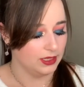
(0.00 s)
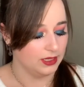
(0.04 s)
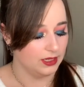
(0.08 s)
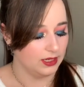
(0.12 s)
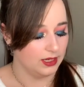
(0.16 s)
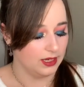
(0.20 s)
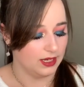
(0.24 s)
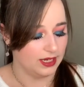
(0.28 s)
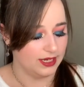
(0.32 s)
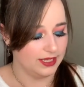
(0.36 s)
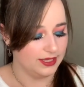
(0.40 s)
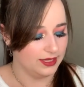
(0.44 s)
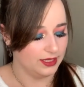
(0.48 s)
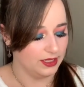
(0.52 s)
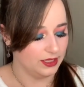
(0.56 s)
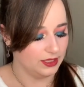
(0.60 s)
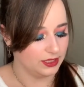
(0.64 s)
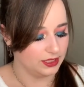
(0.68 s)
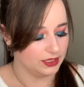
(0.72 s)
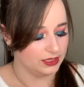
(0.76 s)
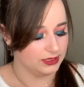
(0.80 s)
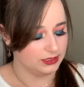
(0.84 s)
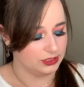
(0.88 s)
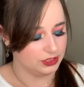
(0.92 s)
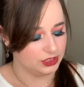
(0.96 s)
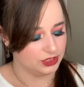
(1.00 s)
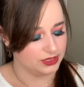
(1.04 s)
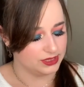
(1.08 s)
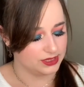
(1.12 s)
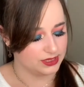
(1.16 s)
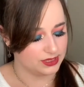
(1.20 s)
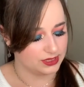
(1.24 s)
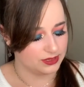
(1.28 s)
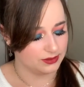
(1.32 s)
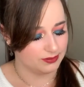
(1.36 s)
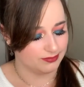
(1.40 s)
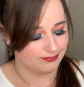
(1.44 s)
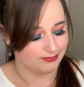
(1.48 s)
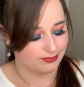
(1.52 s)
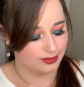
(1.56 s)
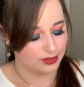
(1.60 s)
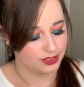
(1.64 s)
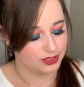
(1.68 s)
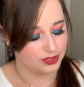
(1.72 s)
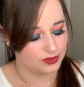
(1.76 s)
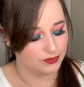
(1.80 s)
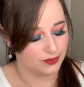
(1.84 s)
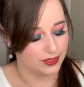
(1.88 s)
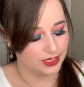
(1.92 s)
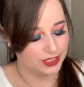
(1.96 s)
I think it just
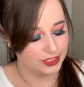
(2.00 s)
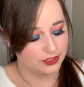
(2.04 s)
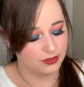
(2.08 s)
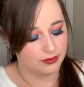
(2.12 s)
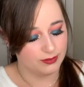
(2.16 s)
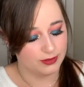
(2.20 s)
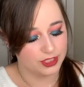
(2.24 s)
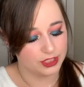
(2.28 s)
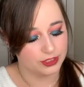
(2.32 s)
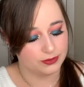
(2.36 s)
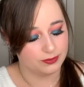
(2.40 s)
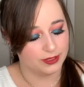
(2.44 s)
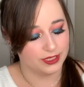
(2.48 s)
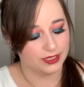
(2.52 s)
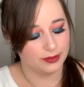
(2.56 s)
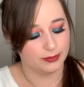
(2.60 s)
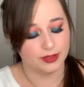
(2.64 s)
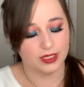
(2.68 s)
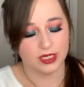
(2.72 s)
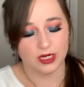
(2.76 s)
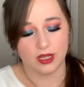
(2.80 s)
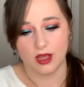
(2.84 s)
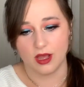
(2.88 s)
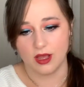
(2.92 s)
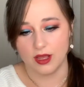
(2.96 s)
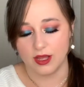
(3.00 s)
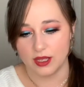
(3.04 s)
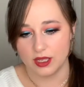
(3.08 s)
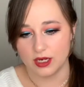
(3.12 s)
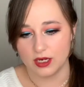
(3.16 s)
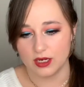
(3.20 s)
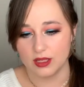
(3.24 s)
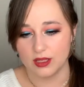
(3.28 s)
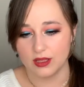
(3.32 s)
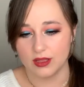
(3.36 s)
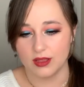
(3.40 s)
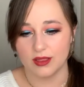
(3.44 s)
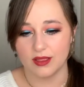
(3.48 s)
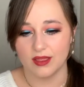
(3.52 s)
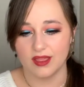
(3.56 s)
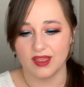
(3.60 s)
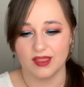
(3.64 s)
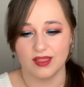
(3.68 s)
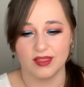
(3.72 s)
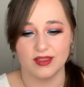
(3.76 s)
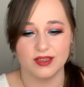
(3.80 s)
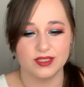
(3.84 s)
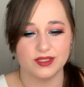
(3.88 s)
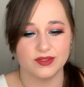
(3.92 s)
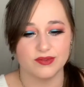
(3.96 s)
puts way too much pigment on, at
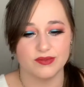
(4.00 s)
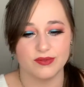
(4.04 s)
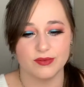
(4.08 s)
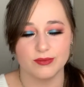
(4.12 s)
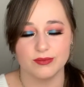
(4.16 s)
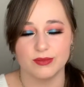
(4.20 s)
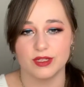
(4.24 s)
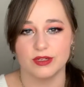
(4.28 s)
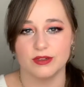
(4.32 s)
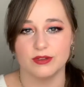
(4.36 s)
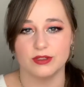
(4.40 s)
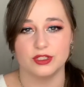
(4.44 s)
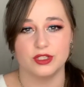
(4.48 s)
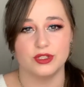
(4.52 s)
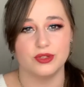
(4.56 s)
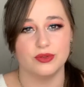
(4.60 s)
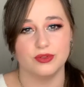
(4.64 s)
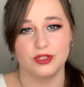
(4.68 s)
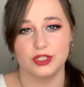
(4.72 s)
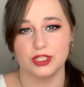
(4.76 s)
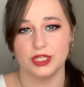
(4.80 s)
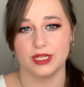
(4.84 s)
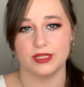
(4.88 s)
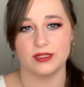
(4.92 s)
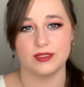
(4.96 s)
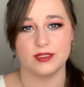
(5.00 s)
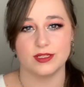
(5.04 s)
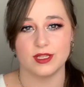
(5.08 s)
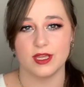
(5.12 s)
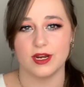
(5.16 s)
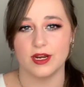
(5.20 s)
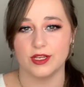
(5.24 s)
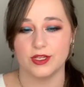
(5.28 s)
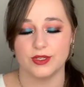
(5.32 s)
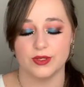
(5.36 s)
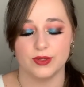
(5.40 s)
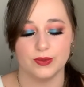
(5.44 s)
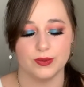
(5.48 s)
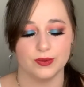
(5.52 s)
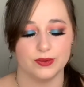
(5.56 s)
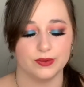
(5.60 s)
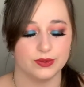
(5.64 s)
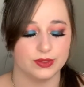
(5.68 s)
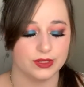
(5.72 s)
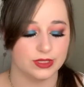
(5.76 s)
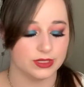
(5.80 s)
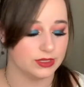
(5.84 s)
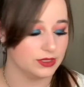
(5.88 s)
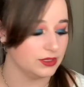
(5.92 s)
least from the 2 shades that I used.